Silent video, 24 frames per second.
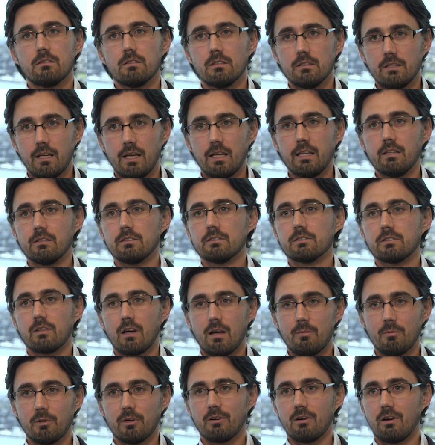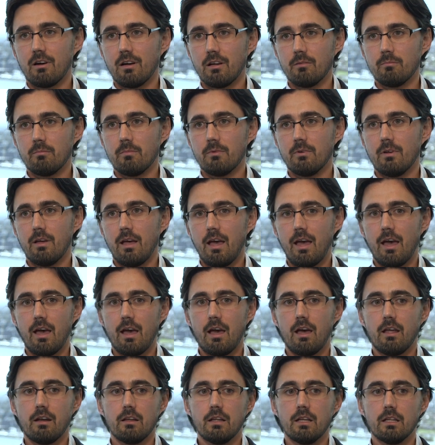Today it's cybercrime,
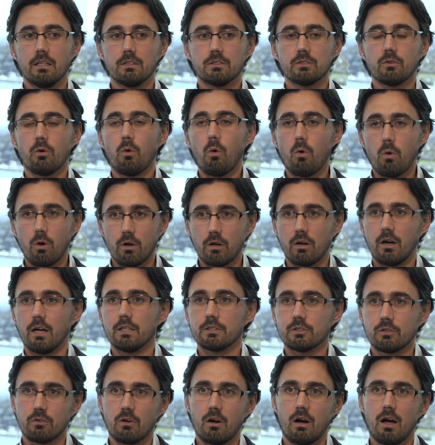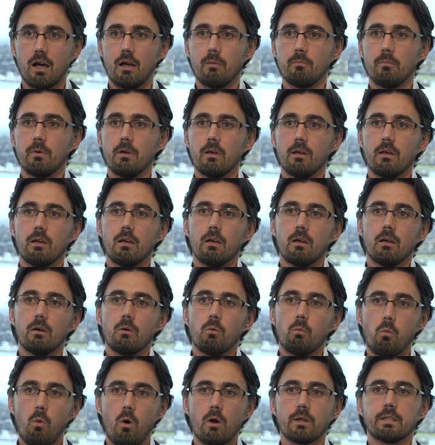and it's organized crime
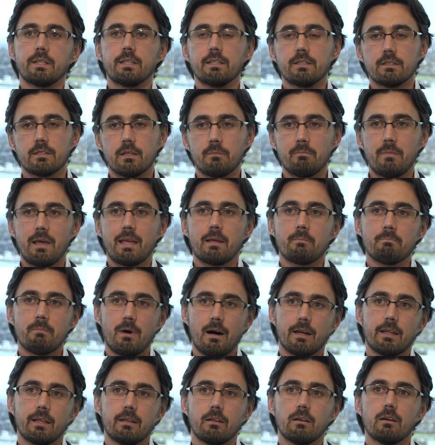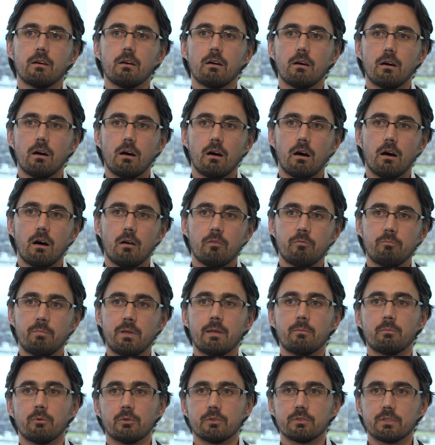wanting to make money off
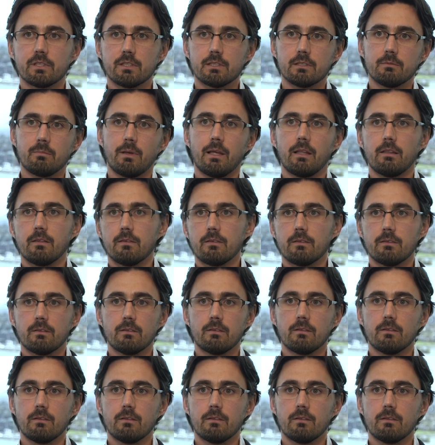people's expense.